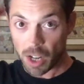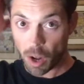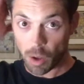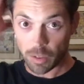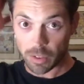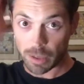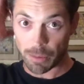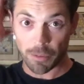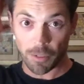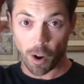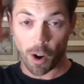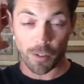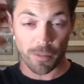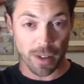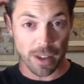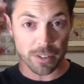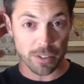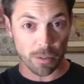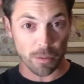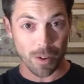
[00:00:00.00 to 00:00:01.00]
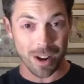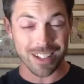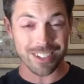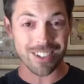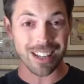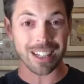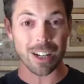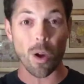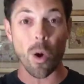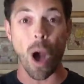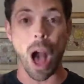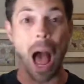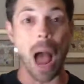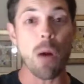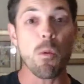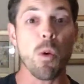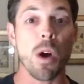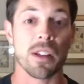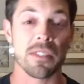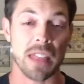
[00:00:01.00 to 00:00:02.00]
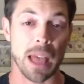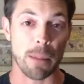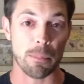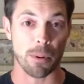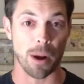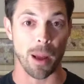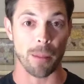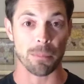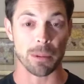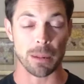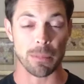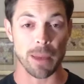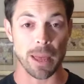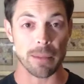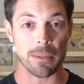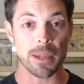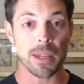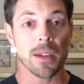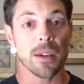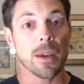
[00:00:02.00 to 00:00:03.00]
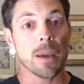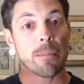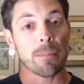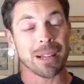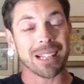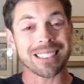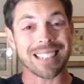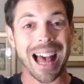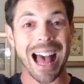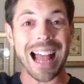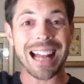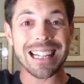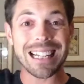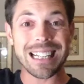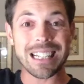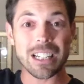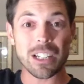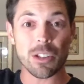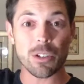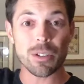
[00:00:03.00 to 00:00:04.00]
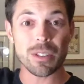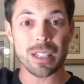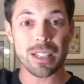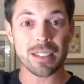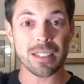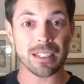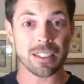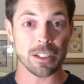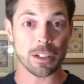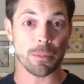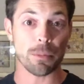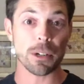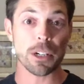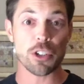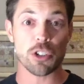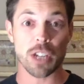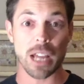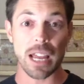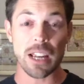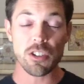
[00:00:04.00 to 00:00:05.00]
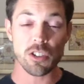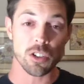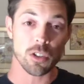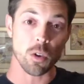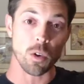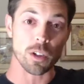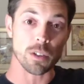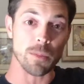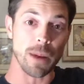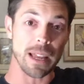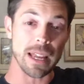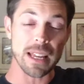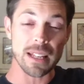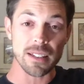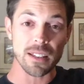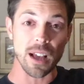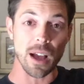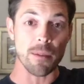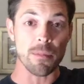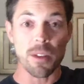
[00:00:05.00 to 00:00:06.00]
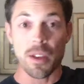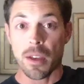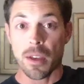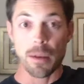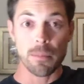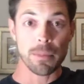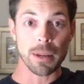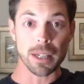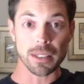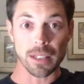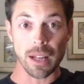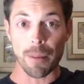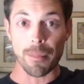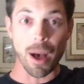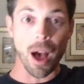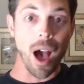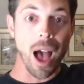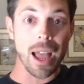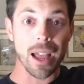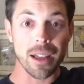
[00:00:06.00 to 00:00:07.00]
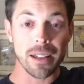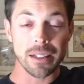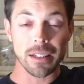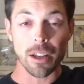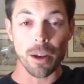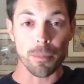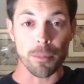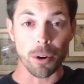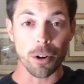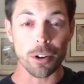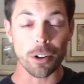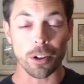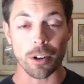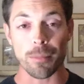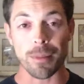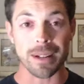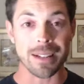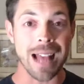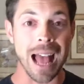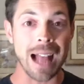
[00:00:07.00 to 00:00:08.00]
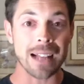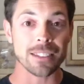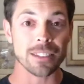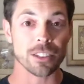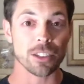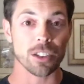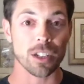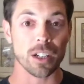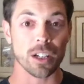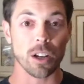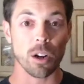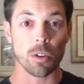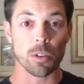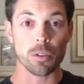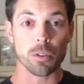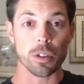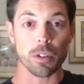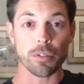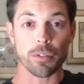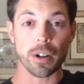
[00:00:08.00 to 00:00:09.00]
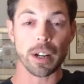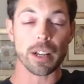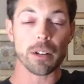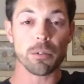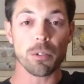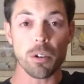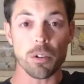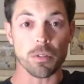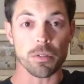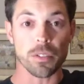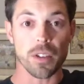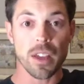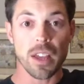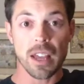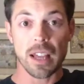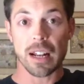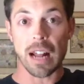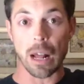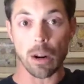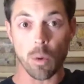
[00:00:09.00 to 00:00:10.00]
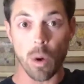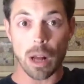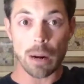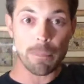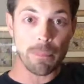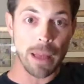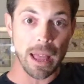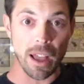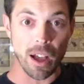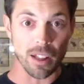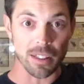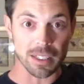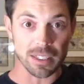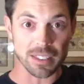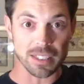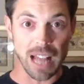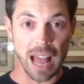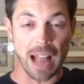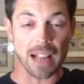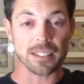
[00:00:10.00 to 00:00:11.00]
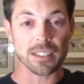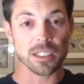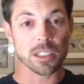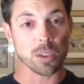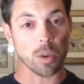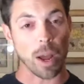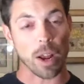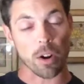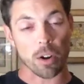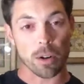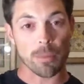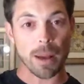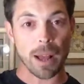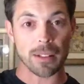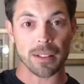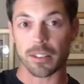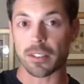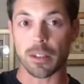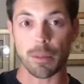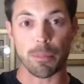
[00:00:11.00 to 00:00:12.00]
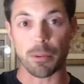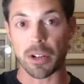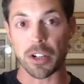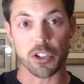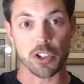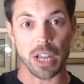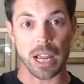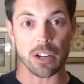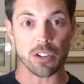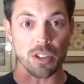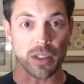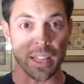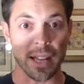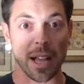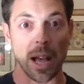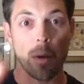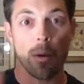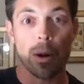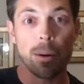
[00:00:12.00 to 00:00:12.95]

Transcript: some of our investor friends like, no, I want that property, baby, because I need to use this as a depreciation towards my income because I'm a high income earner and my taxes are going to go through the freaking roof. And I don't want to pay all these taxes. So I heard about this depreciation thing. I want